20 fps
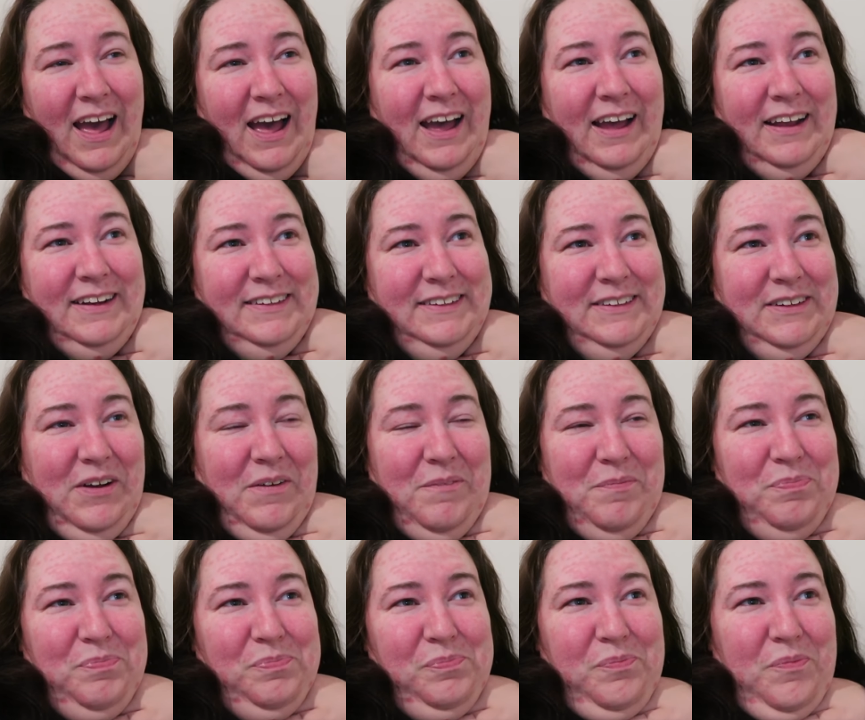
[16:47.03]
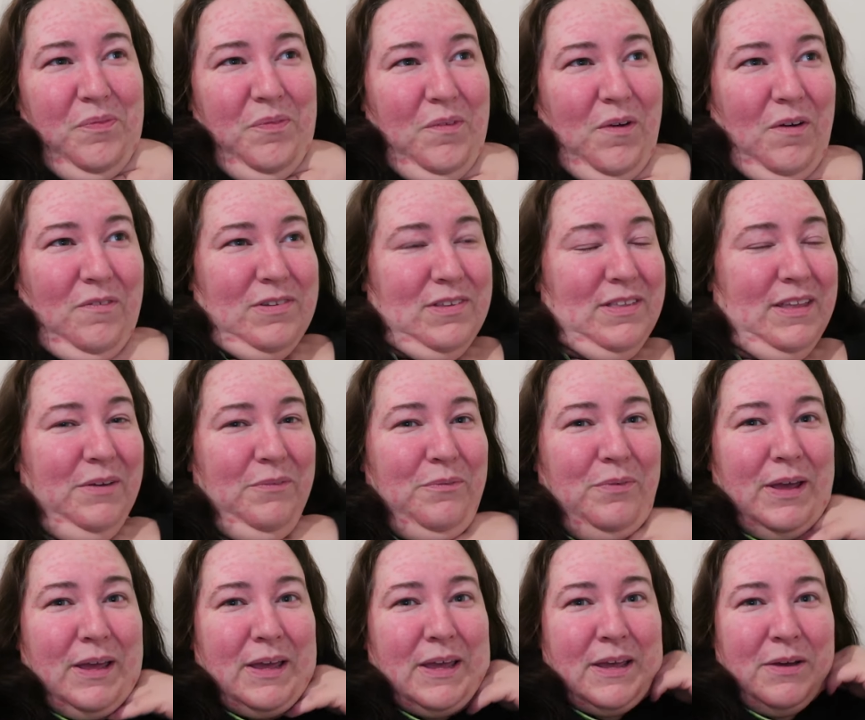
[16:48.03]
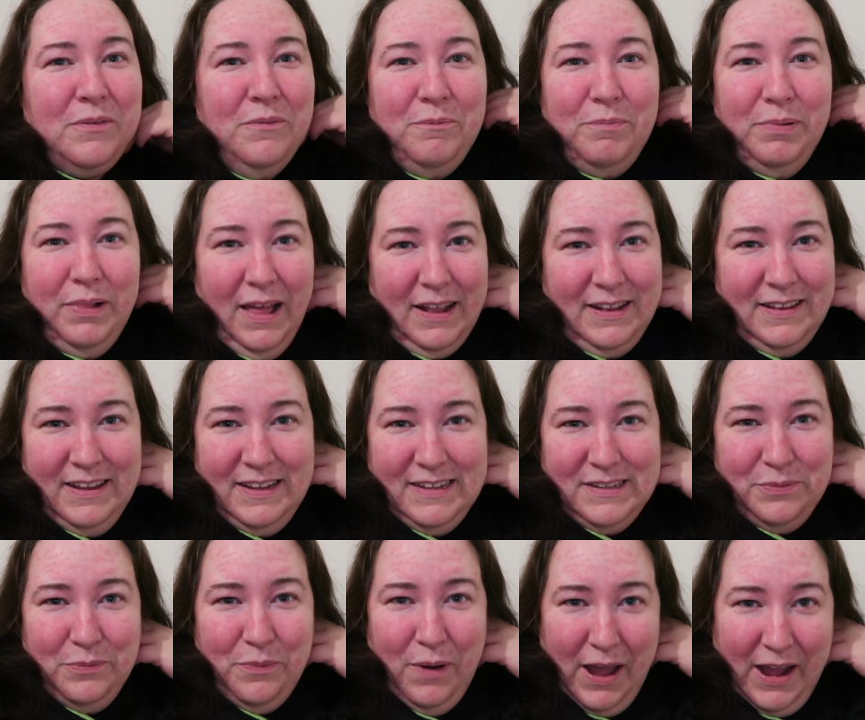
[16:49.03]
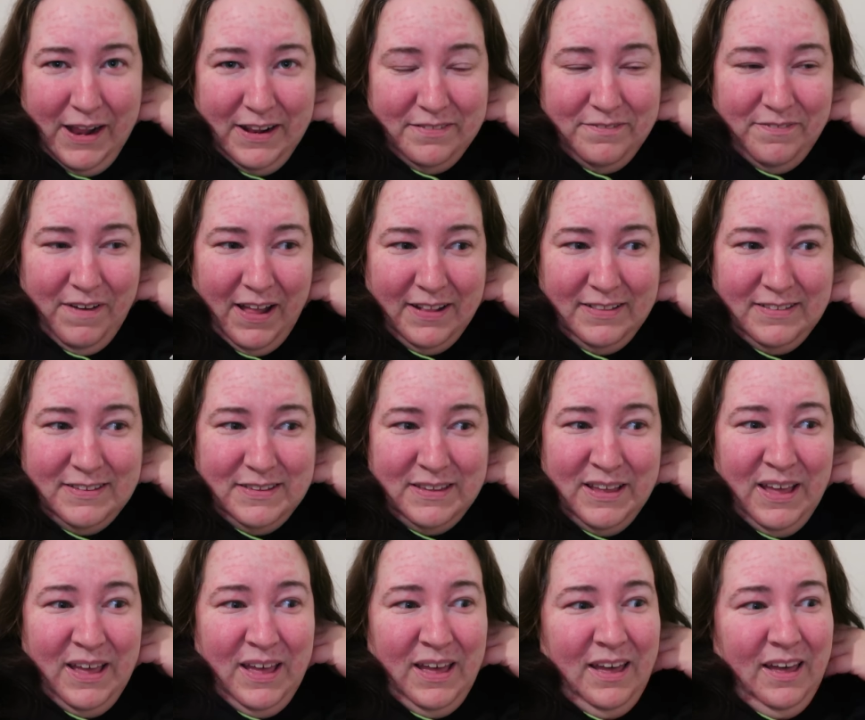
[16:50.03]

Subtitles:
And obviously we planned this way in advance